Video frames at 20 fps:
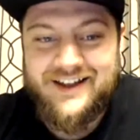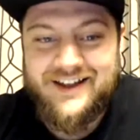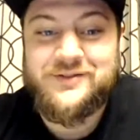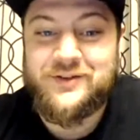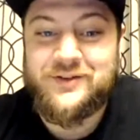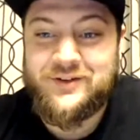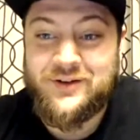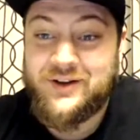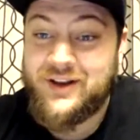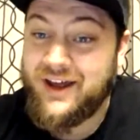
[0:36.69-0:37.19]
for
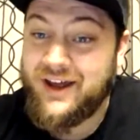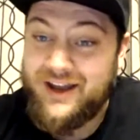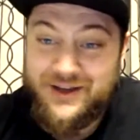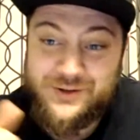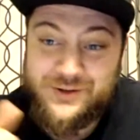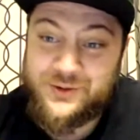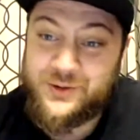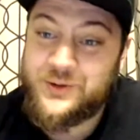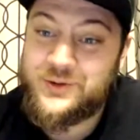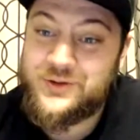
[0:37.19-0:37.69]
doing that.
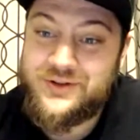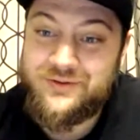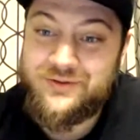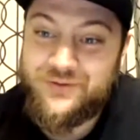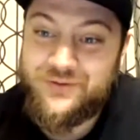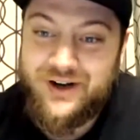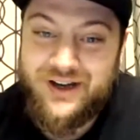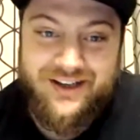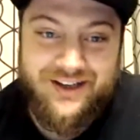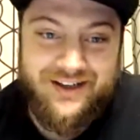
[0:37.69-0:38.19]
Exclusive
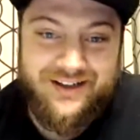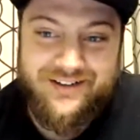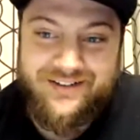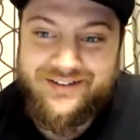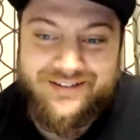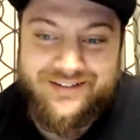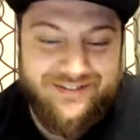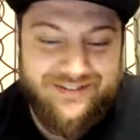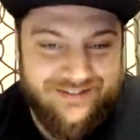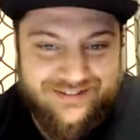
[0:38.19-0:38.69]
right here.
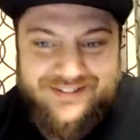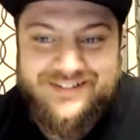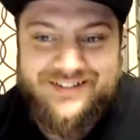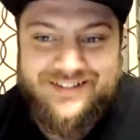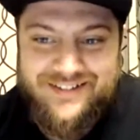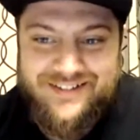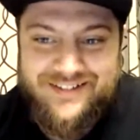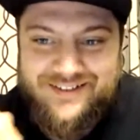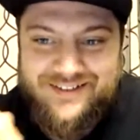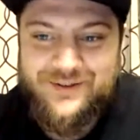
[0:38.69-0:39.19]

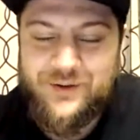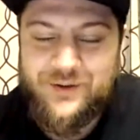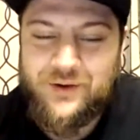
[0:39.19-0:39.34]
Laura